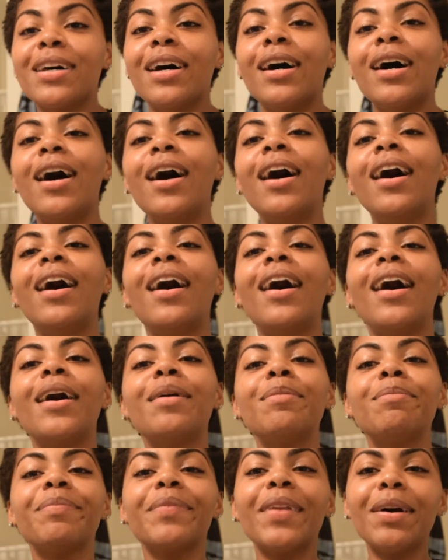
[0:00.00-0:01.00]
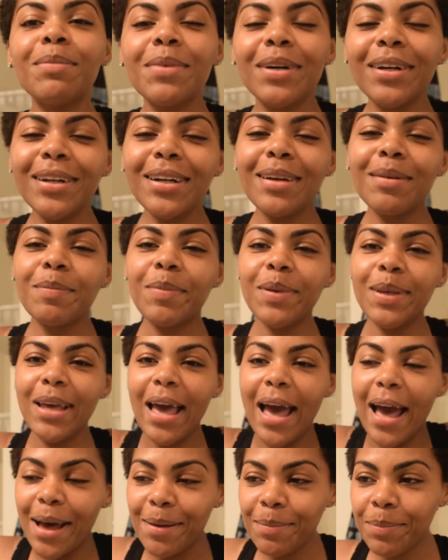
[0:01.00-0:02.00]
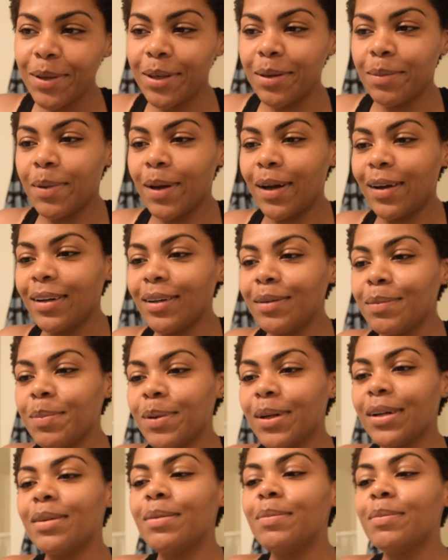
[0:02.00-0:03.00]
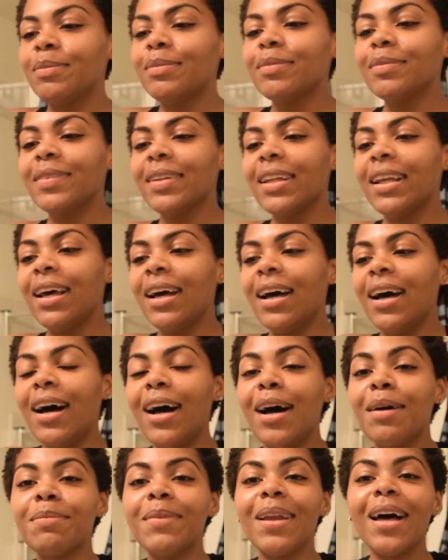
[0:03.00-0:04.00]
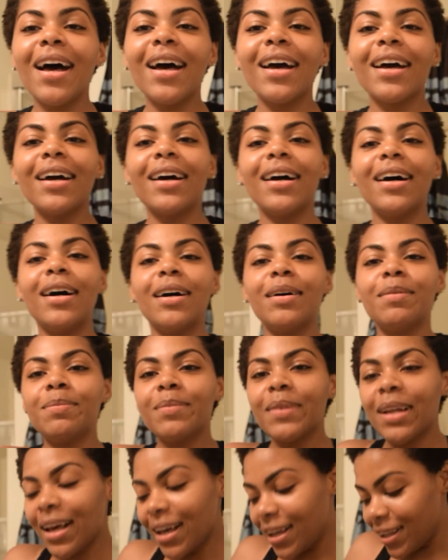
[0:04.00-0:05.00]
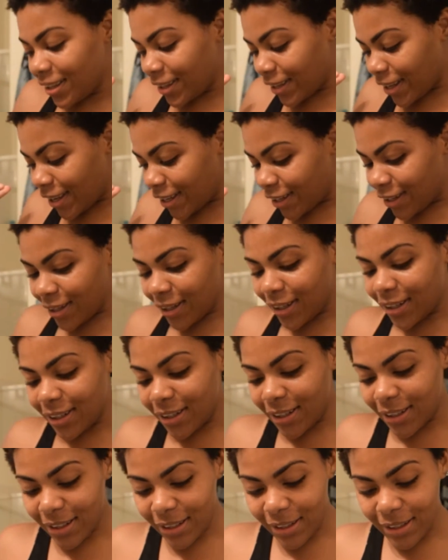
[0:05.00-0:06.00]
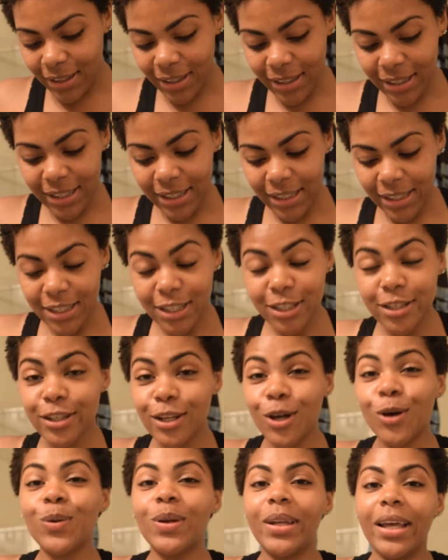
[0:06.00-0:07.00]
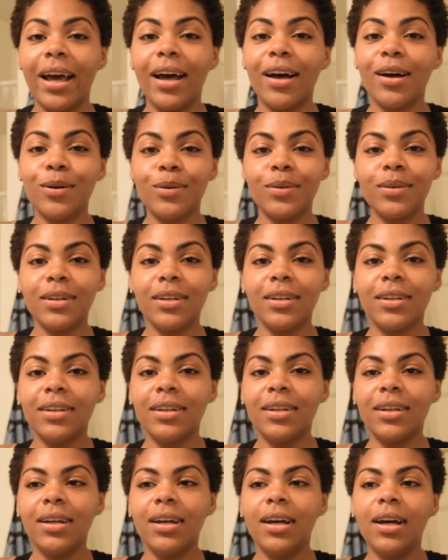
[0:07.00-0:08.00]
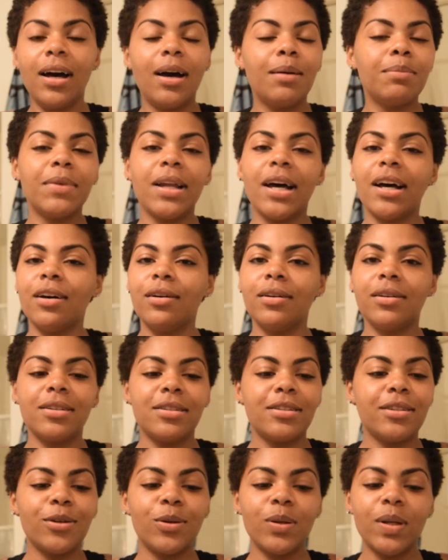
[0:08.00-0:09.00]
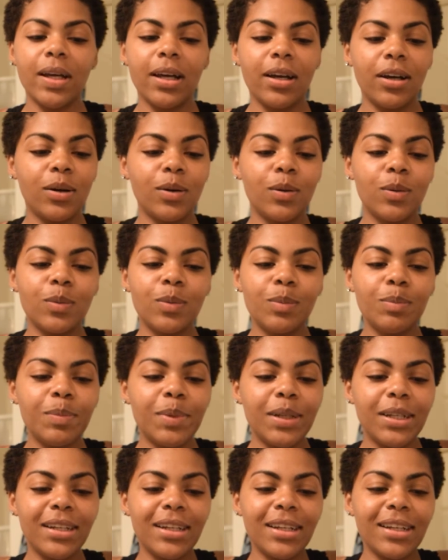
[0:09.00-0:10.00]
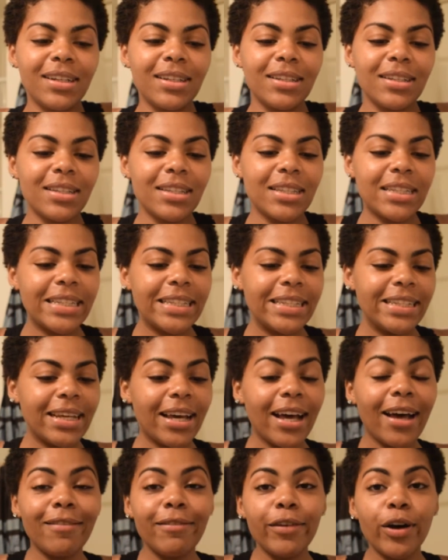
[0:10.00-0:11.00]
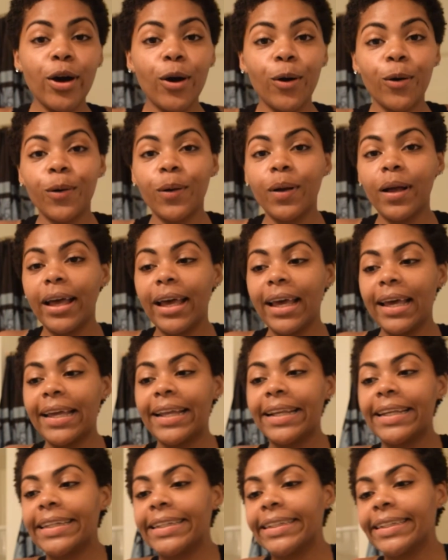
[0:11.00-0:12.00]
I'm, I'm gonna be happy about it, but I'm, I'm not, I'm not like gonna slow down. I'm not gonna slow down because I have a goal and